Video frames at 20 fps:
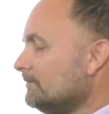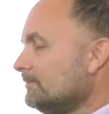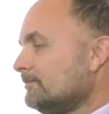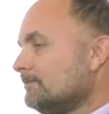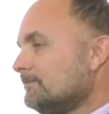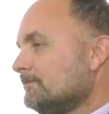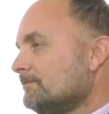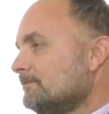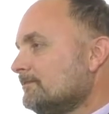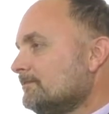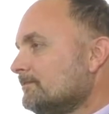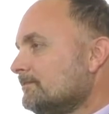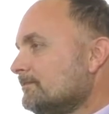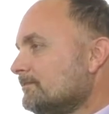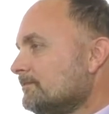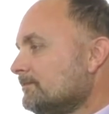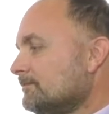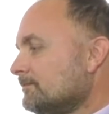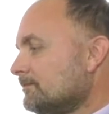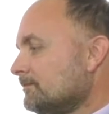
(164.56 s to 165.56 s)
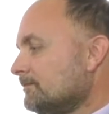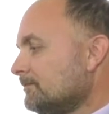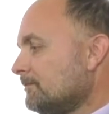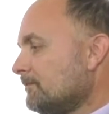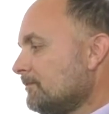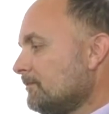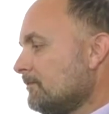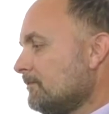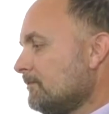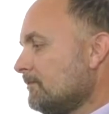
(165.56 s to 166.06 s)

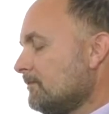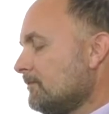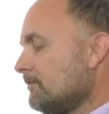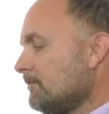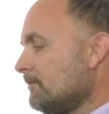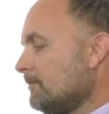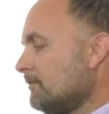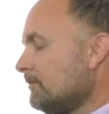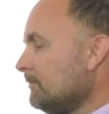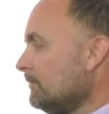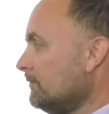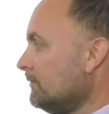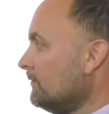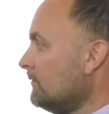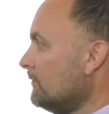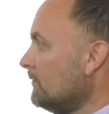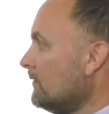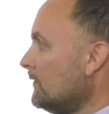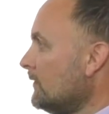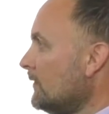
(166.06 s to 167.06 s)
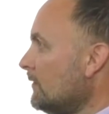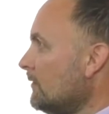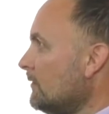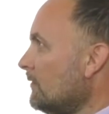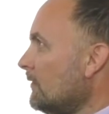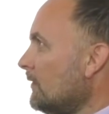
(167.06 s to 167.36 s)
(not speaking)